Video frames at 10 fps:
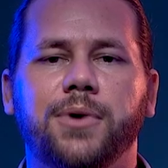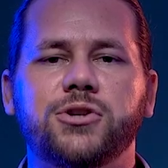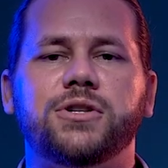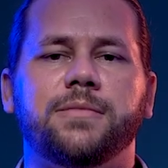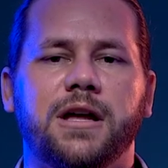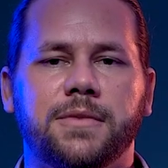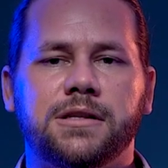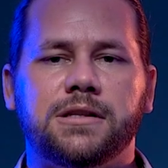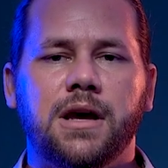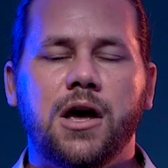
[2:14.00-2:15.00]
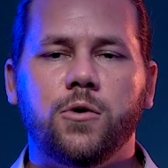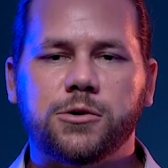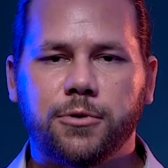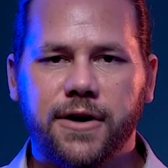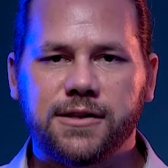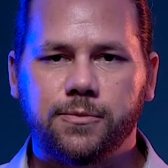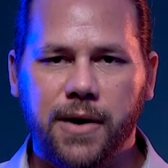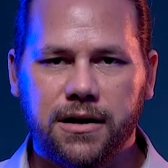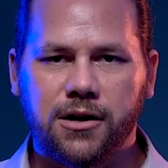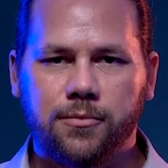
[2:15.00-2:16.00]
budget amendments which prevent
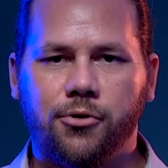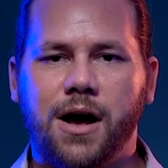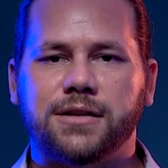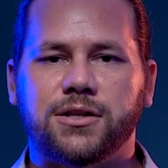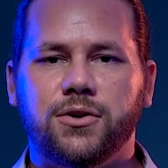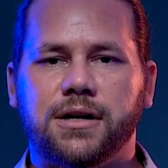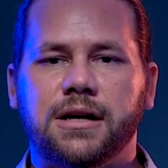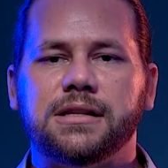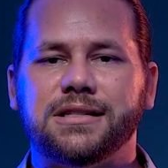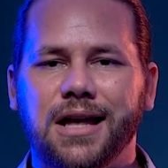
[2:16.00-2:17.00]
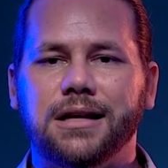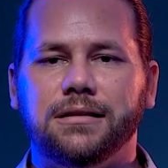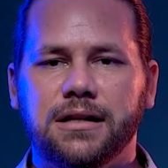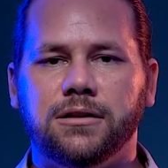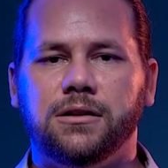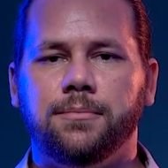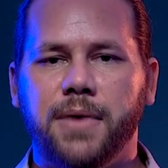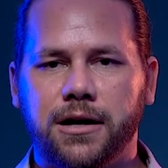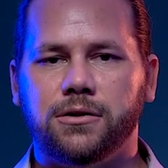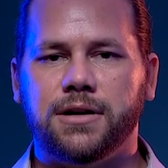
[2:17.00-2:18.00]
spending on prosecuting state legal
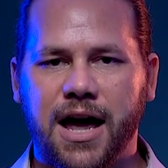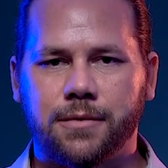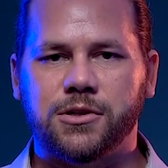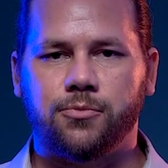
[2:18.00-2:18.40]
medical cannabis